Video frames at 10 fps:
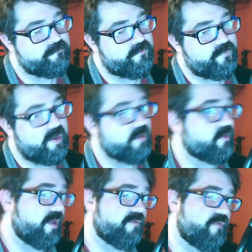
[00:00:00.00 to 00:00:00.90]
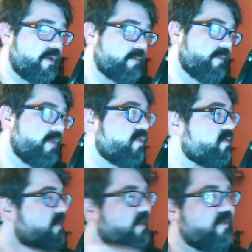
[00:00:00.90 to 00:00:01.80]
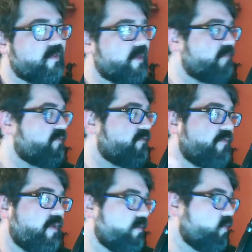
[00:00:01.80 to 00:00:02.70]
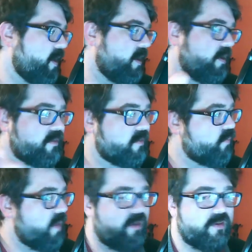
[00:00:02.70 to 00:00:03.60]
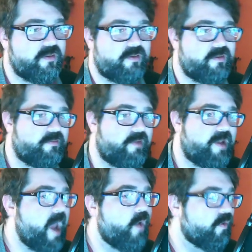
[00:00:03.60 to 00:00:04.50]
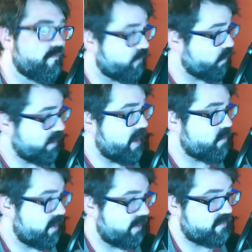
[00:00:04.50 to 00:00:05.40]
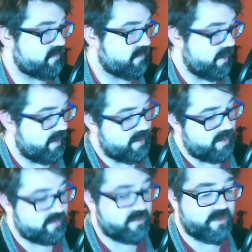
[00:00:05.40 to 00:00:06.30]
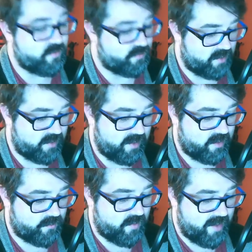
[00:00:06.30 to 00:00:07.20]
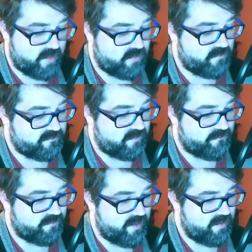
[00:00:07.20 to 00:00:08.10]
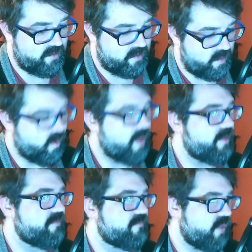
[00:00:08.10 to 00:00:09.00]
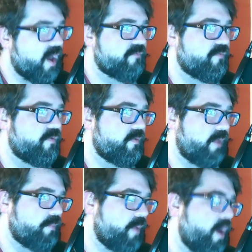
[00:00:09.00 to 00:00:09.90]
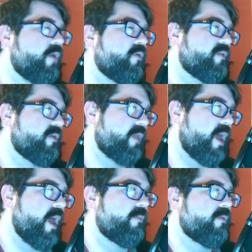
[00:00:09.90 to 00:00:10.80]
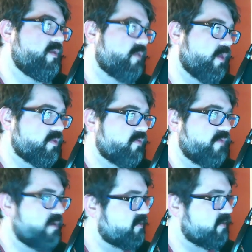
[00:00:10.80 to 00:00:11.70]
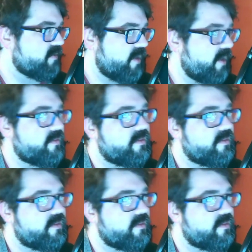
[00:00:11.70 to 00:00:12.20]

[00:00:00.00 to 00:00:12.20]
And it's a lot of fun. It's just kind of a fun way to spend an hour and 48 minutes. That's another thing I like about Ascher's stuff, that while it is thoughtful and ponderous at times, he's also very succinct.